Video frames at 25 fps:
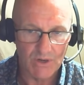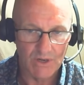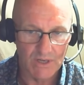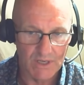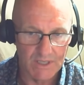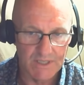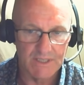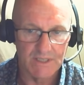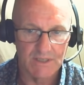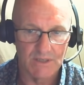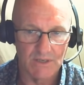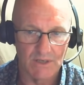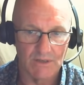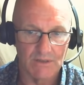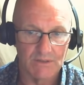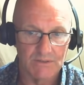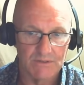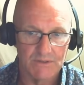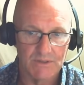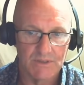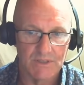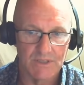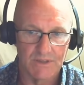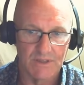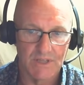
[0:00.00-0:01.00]
legal
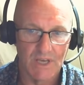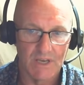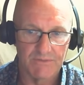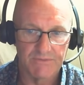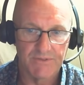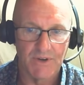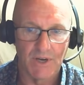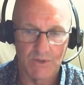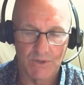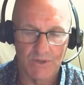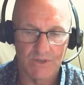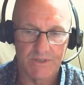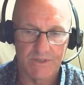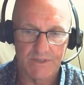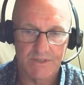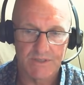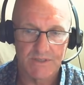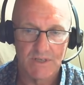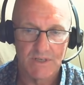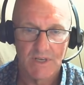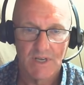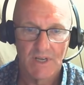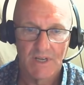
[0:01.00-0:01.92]
in their focus.